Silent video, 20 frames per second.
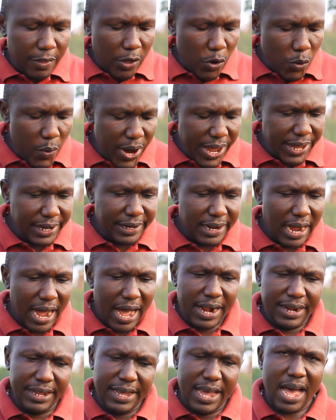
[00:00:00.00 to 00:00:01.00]
weed
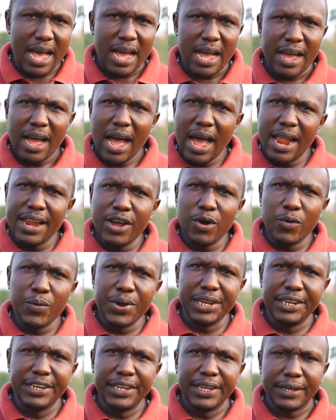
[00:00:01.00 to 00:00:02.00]
earlier
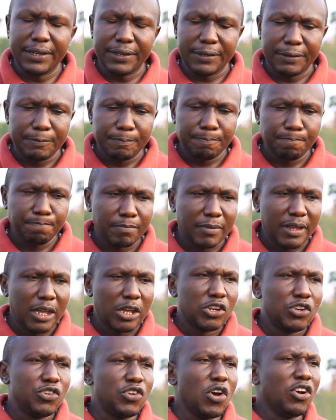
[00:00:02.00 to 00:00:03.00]
weeding.
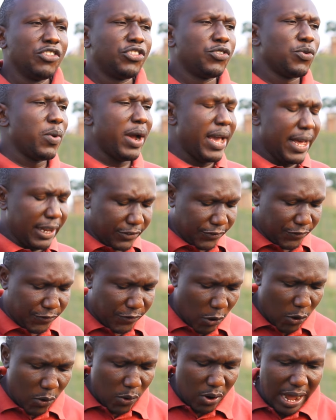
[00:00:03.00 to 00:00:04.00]
Don't wait
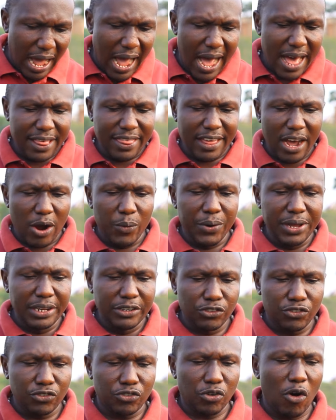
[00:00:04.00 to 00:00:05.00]
for other
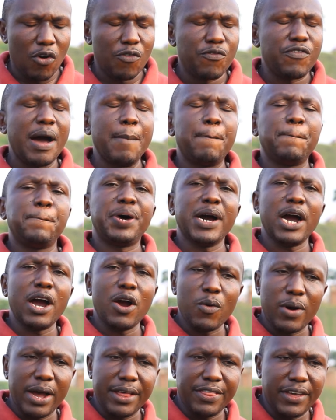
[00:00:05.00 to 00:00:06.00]
weeds to
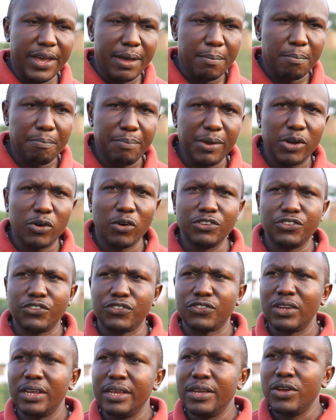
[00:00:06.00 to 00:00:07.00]
overpower them,
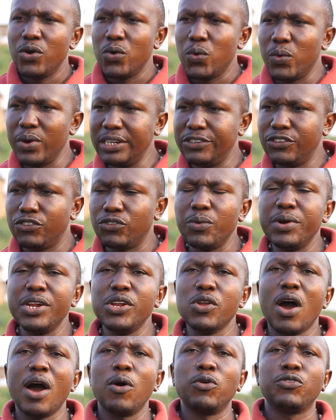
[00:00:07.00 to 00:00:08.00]
because weeds
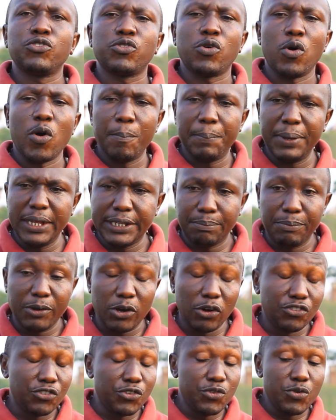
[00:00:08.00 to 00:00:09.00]
will outcompete,
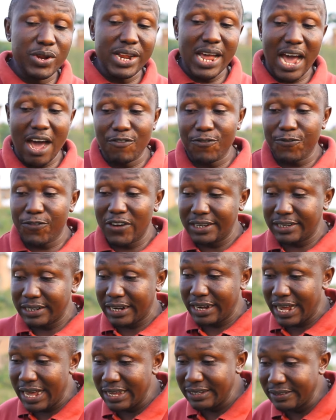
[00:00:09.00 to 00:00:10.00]
because you will have
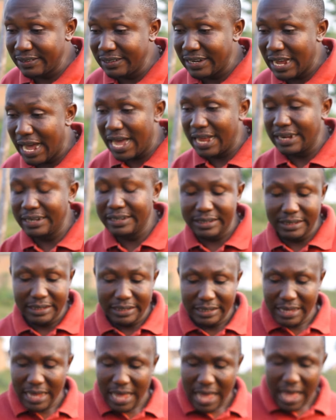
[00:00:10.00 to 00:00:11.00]
fertilized and
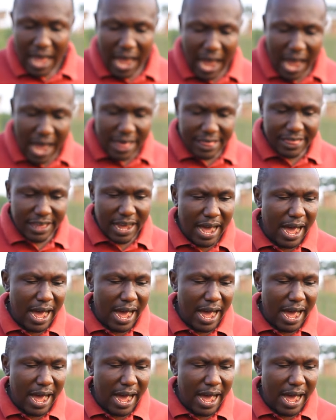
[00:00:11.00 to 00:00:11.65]
other